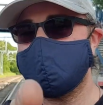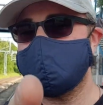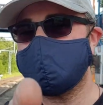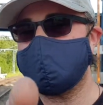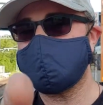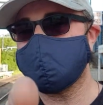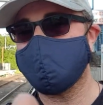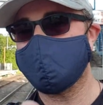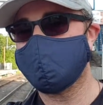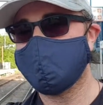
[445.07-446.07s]
in the next
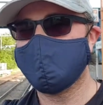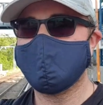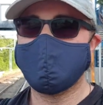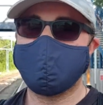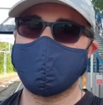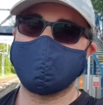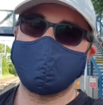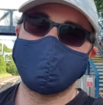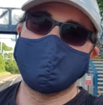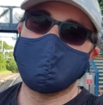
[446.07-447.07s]
one. All
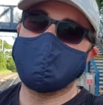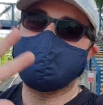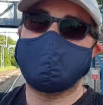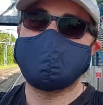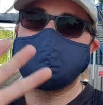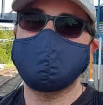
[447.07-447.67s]
right, bye